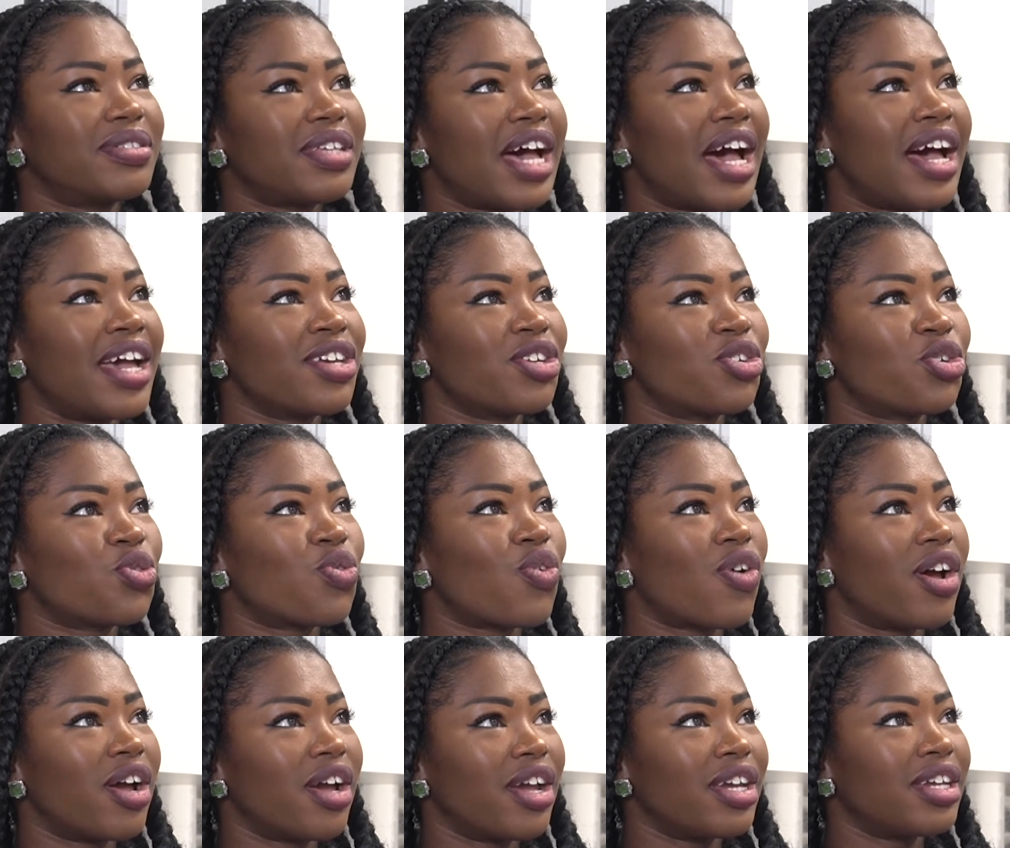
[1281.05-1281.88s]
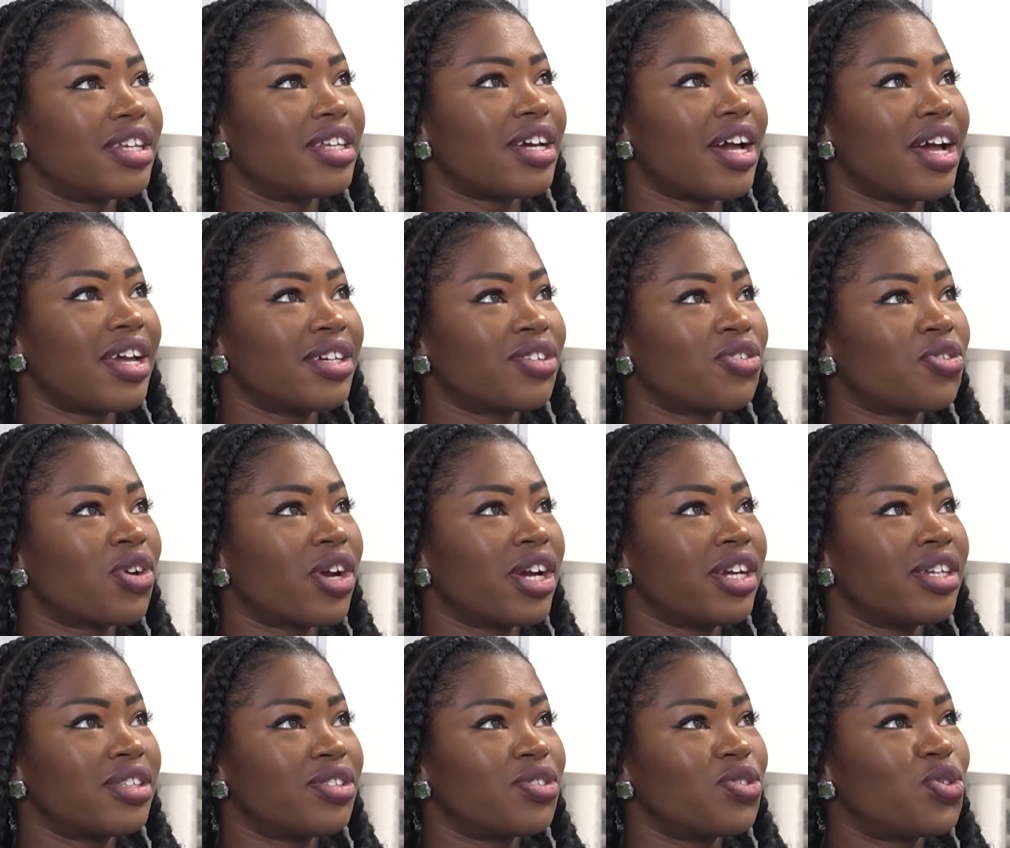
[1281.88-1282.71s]
I
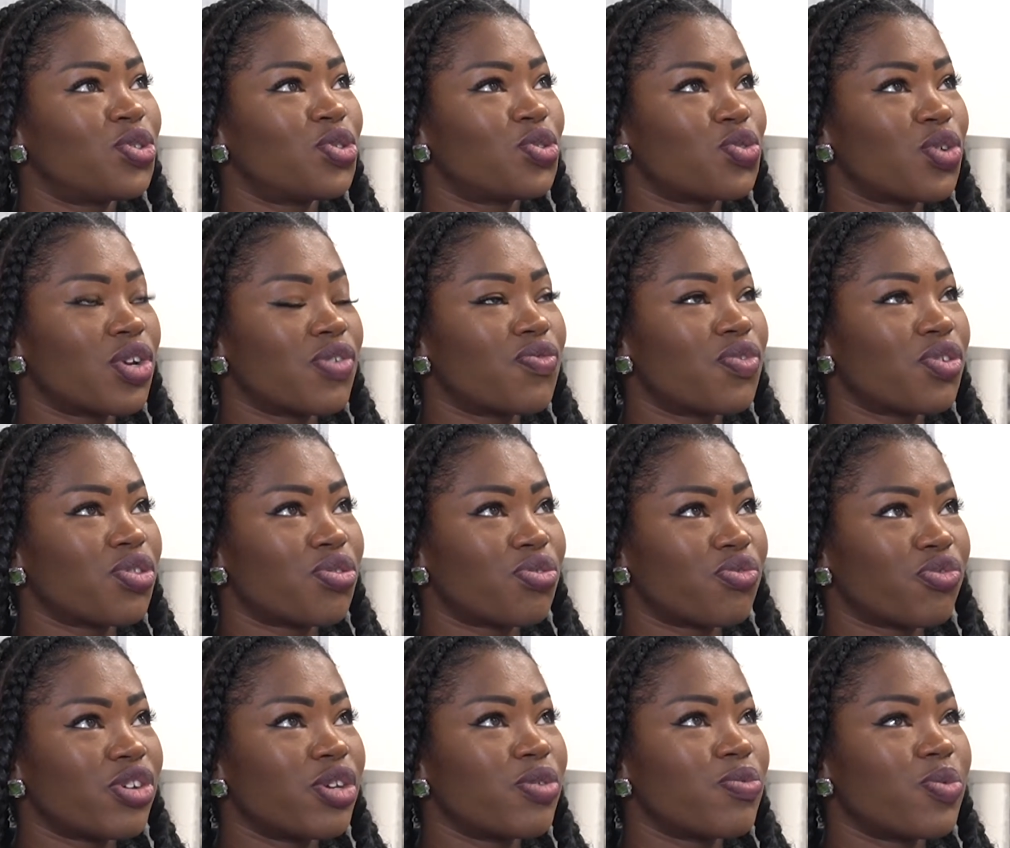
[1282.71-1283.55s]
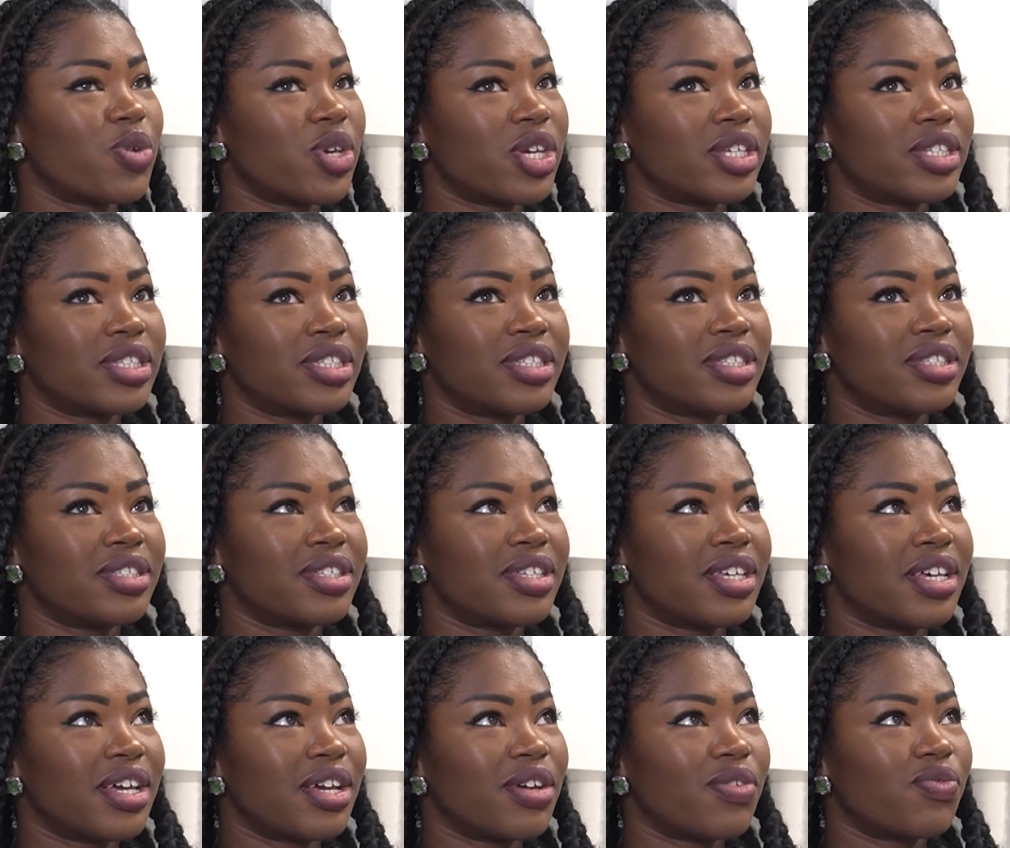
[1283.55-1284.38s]
cried straight for 3 weeks
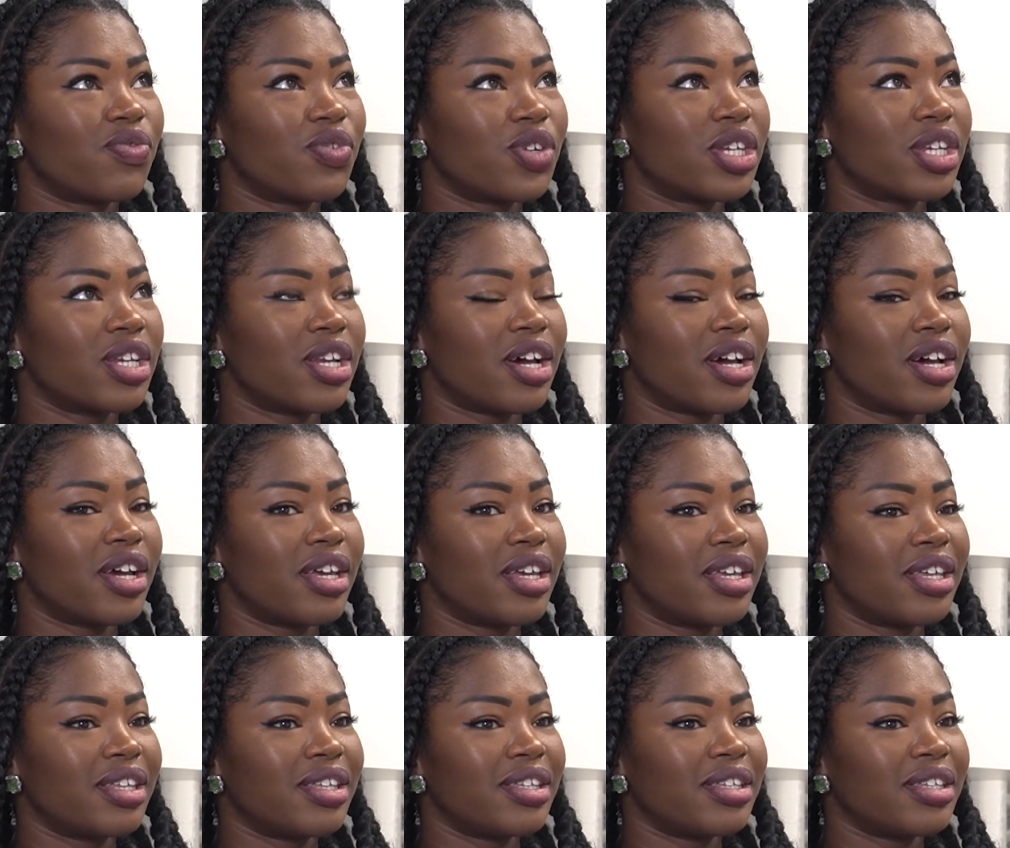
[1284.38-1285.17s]
every night.